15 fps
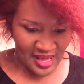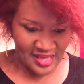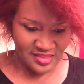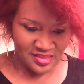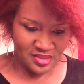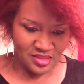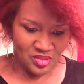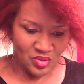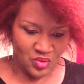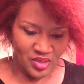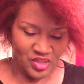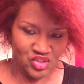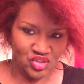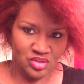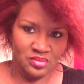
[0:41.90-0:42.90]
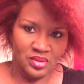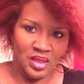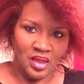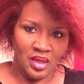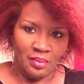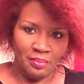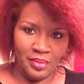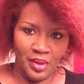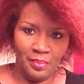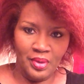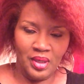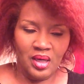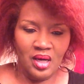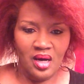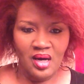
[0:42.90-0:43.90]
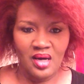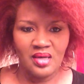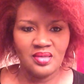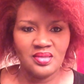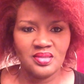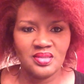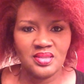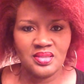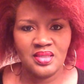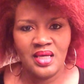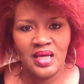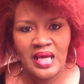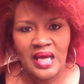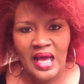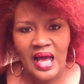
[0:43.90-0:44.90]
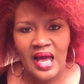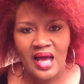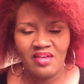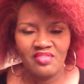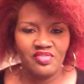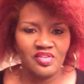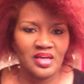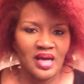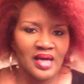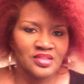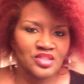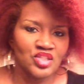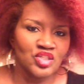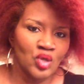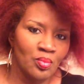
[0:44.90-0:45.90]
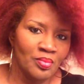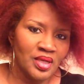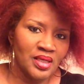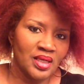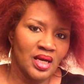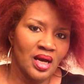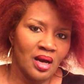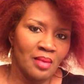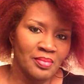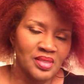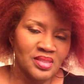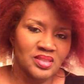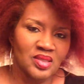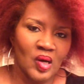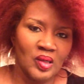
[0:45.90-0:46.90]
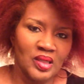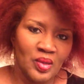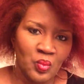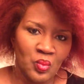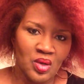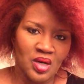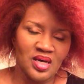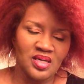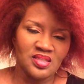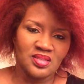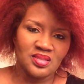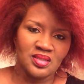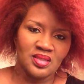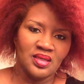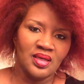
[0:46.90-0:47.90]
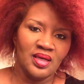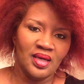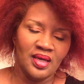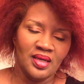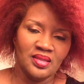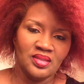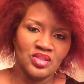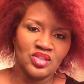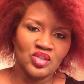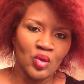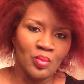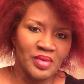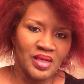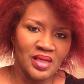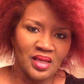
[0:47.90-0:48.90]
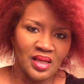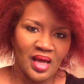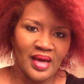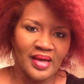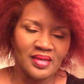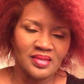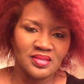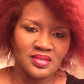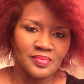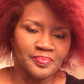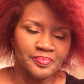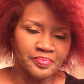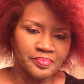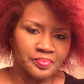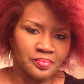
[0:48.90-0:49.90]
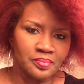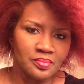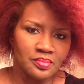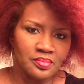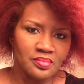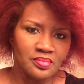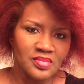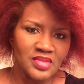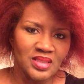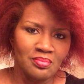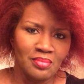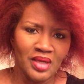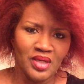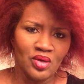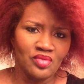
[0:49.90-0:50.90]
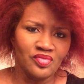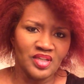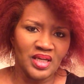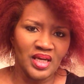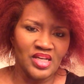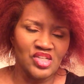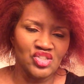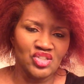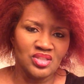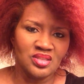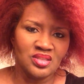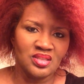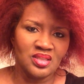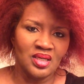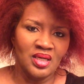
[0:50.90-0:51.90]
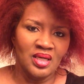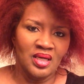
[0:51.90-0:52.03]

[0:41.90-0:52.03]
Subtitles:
ask this question, but because I've gotten so many comments all at once and so many likes, my notifications